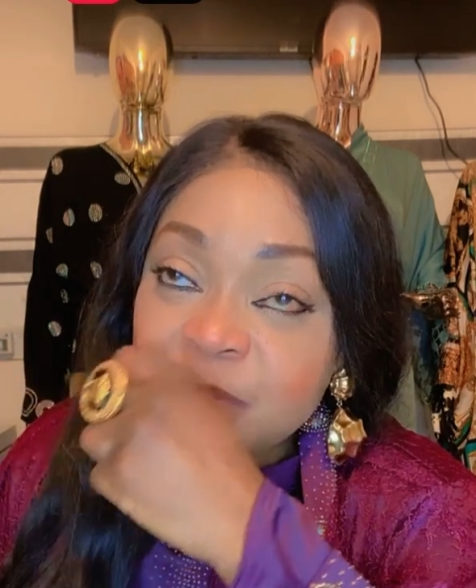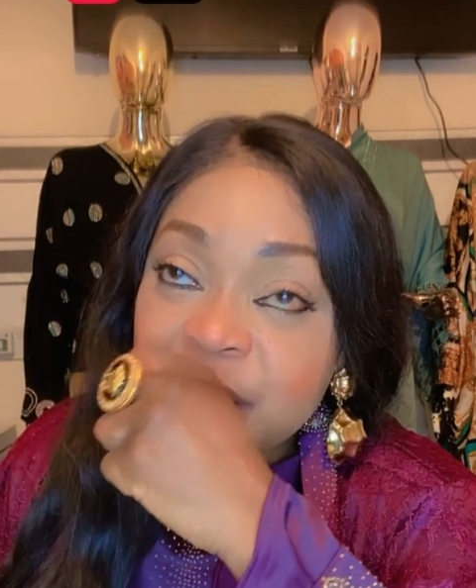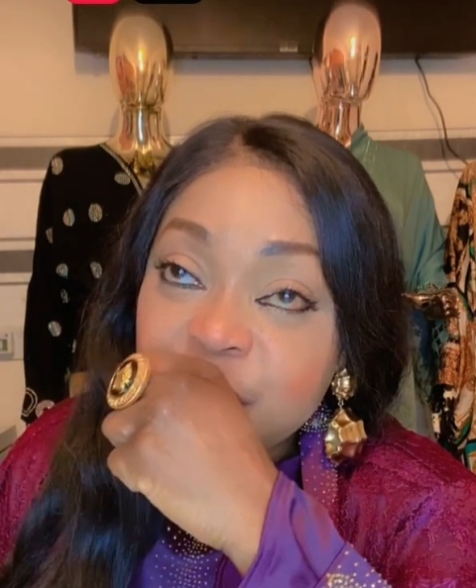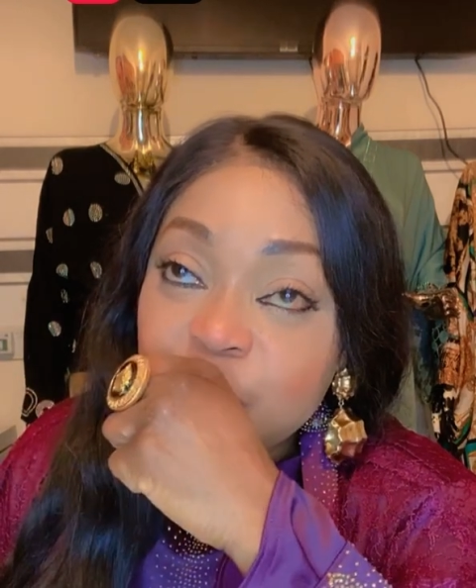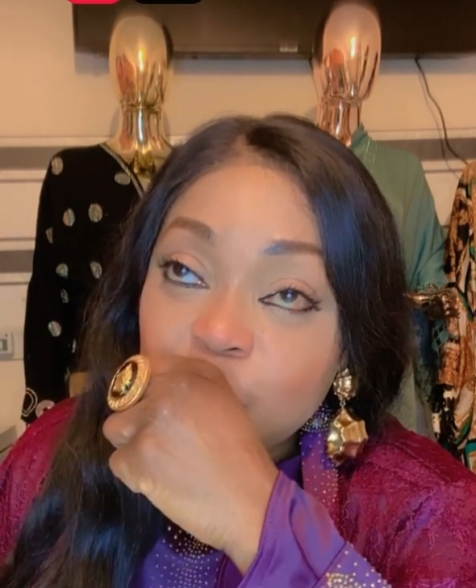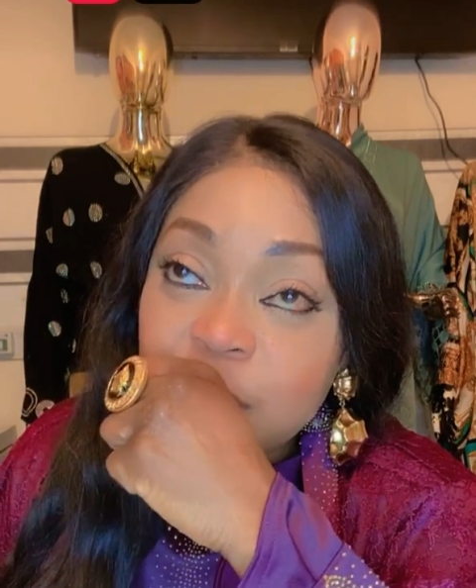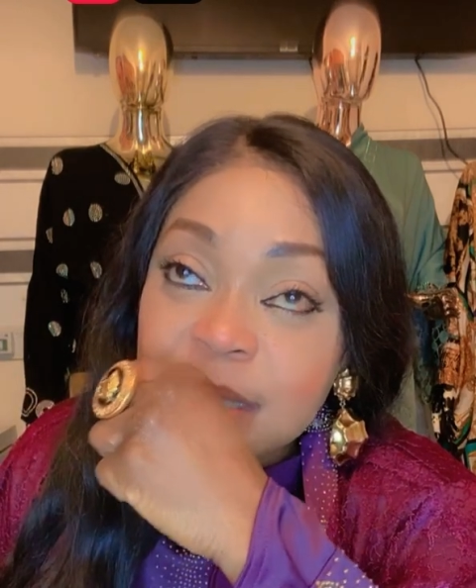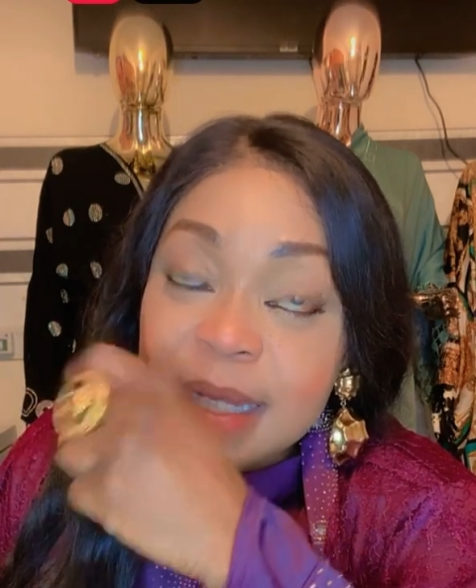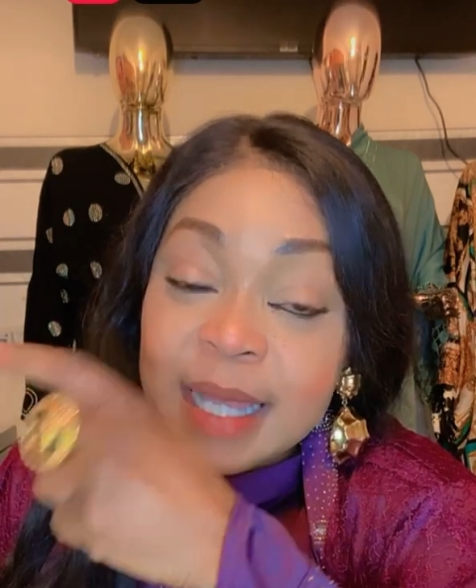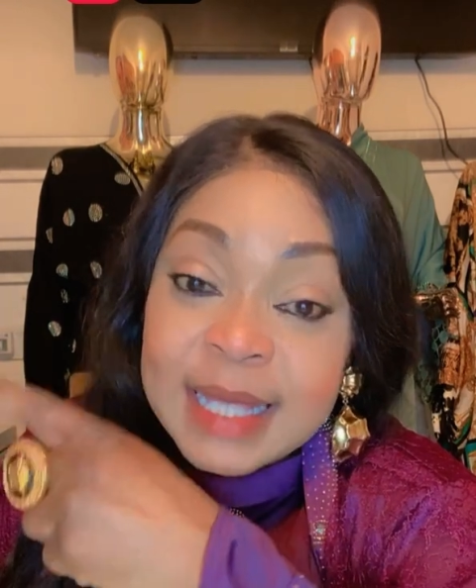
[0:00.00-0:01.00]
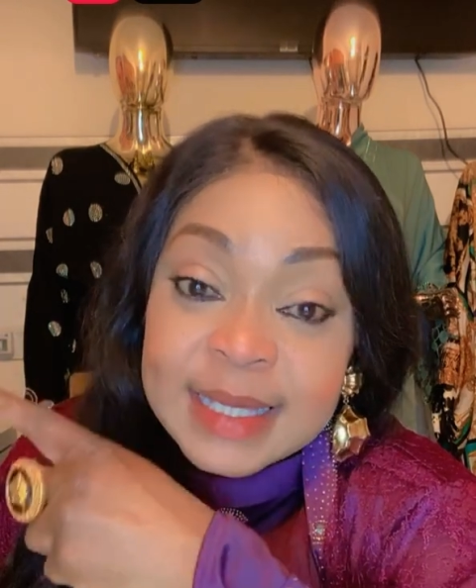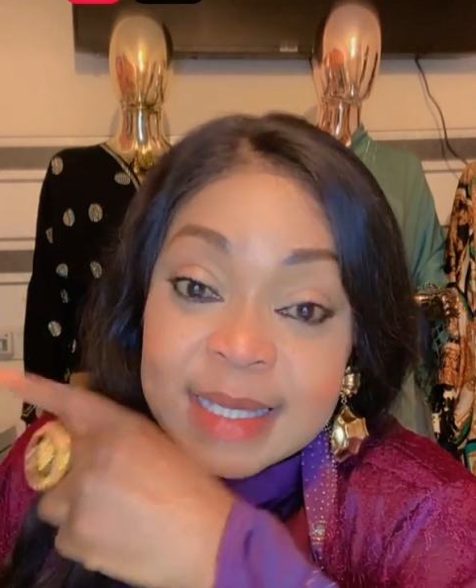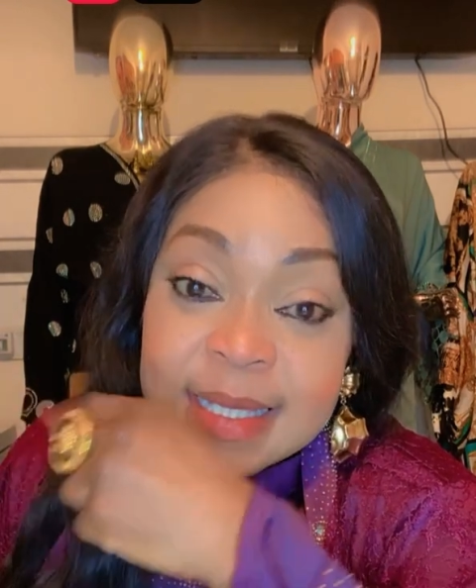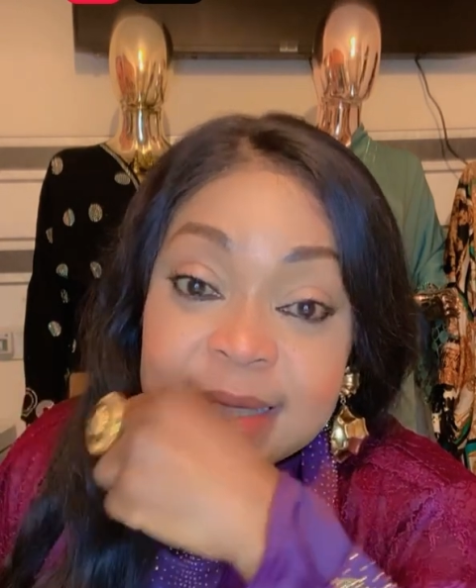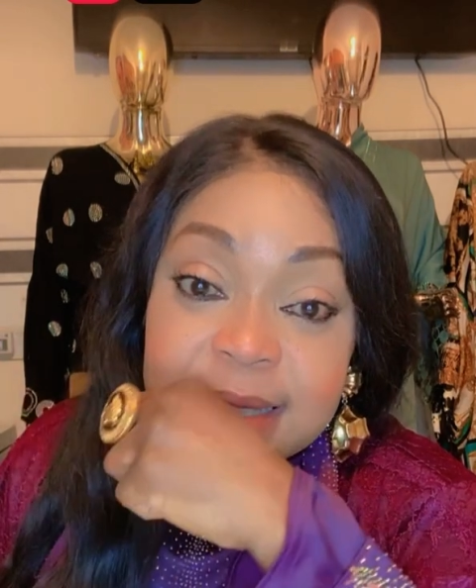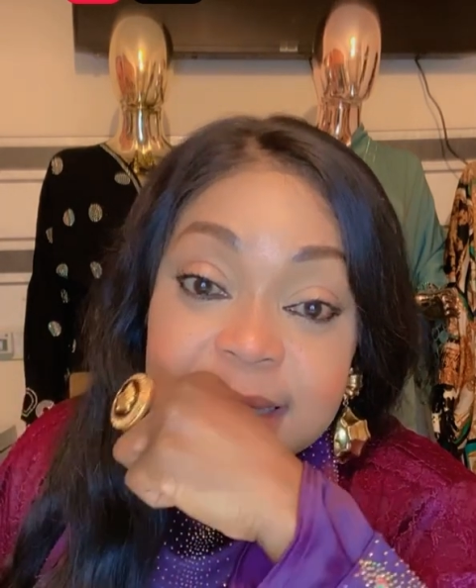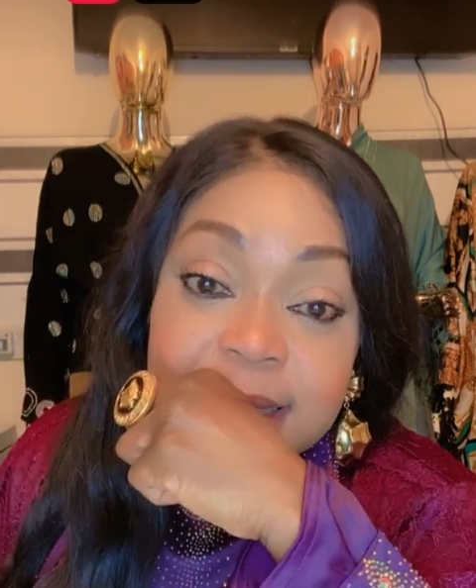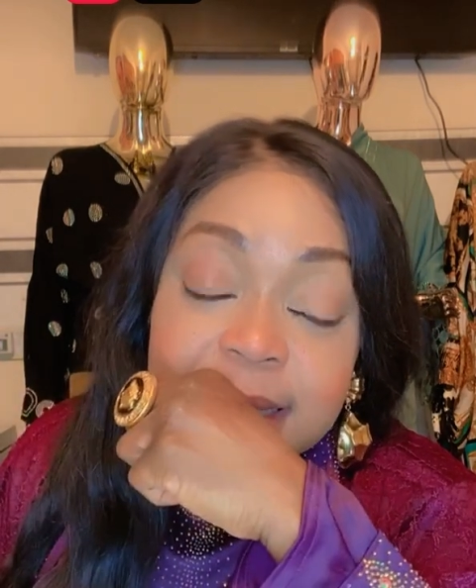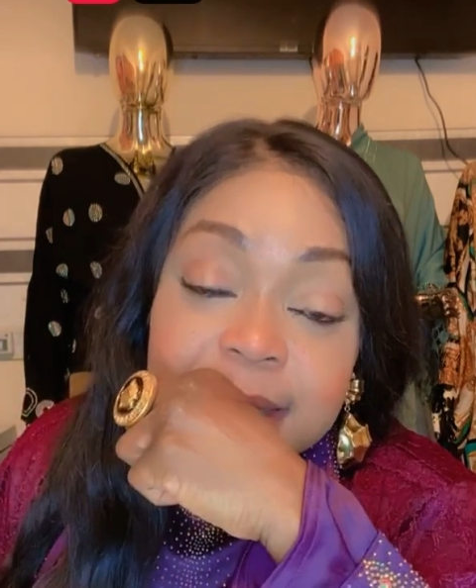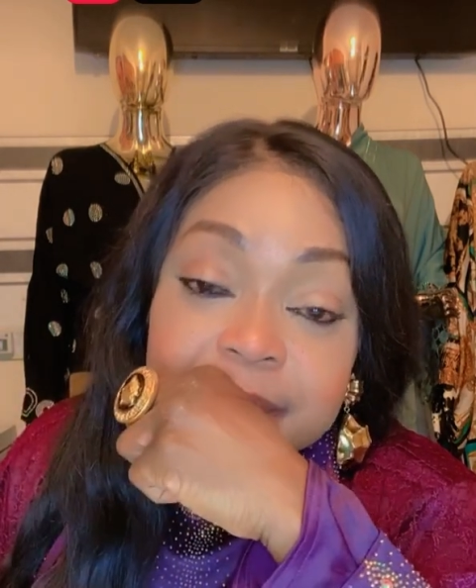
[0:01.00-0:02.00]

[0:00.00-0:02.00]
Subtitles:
is very close, Kesiti.